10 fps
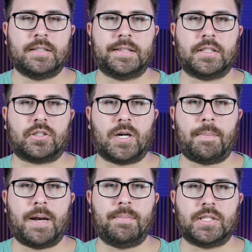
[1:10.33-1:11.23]
that the
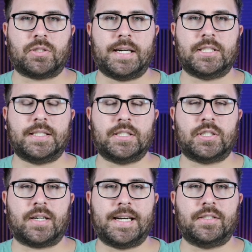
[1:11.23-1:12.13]
Trump administration is
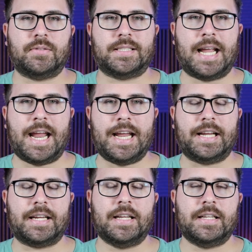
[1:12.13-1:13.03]
trying to
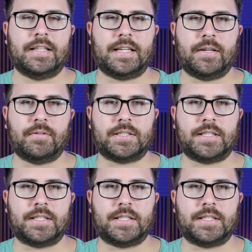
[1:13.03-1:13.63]
tank the U.S.